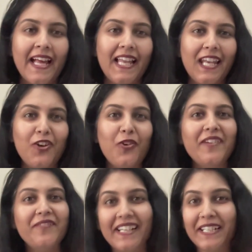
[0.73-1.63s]
Hello
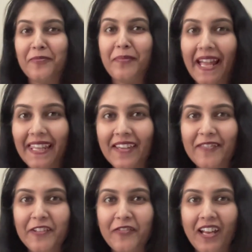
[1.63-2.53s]
and welcome back,
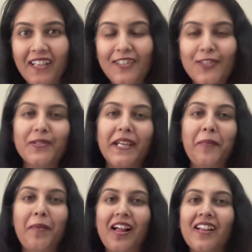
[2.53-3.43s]
everyone. Today
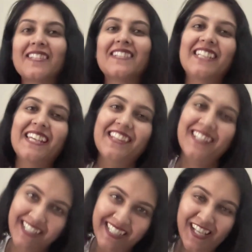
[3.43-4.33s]
marks day
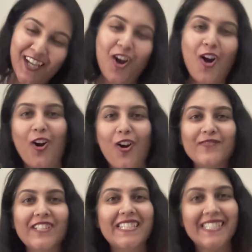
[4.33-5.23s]
3
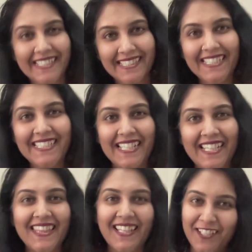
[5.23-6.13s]
of the
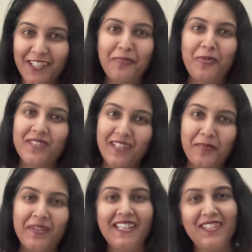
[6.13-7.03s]
30-day 30 book
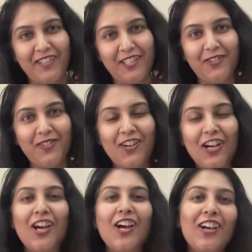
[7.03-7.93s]
summaries video.
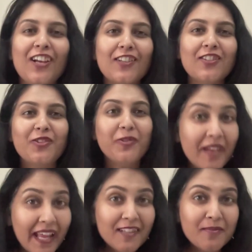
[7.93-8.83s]
So,
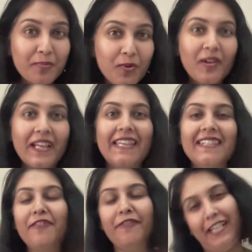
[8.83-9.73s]
today's book
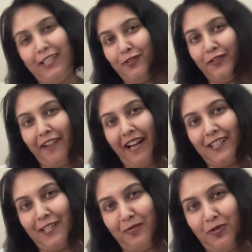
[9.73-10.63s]
is a feel good
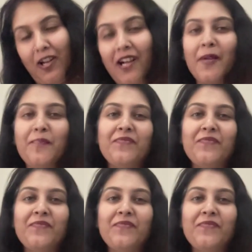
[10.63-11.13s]
factor book.